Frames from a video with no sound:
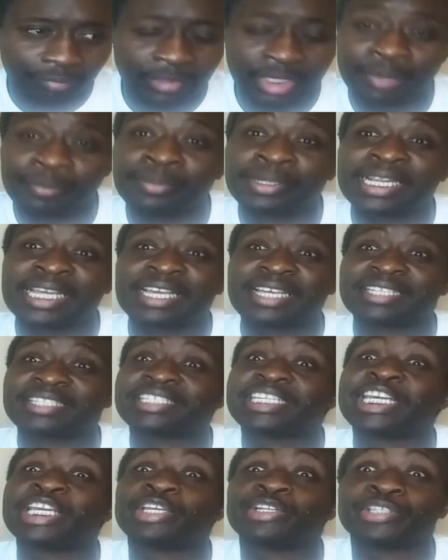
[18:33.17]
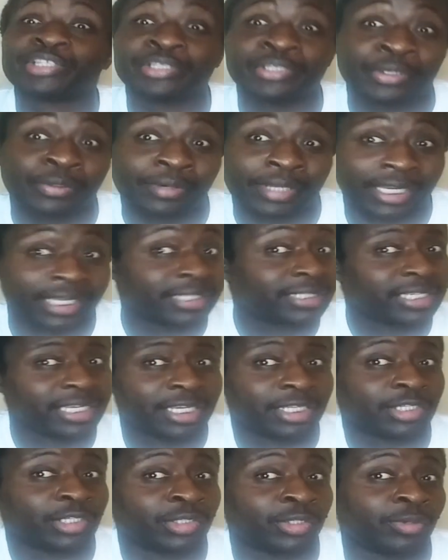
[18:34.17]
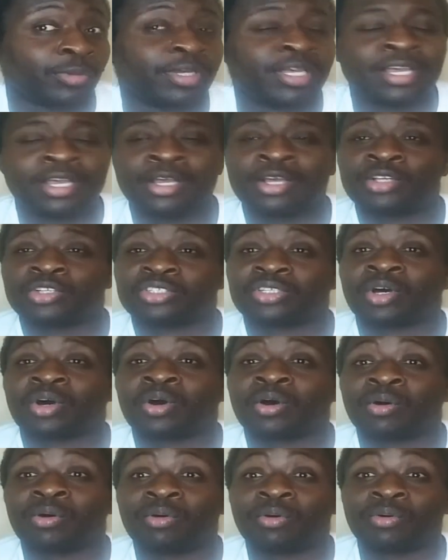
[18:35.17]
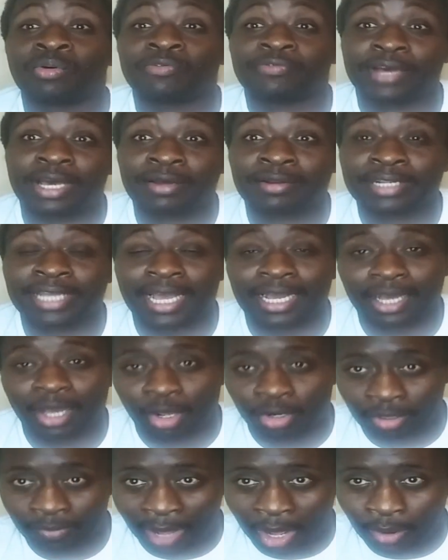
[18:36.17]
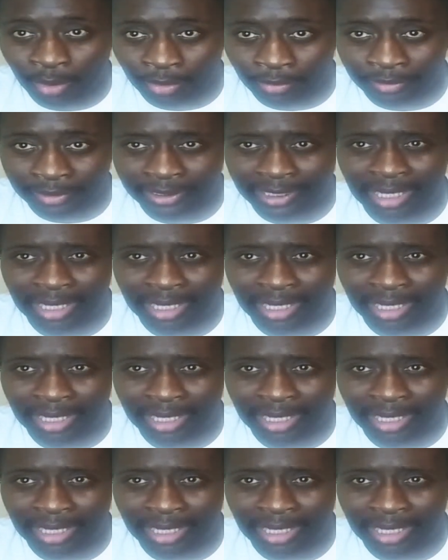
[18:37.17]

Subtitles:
But they continued to do it and continued to do it. So finally, I called them out on it.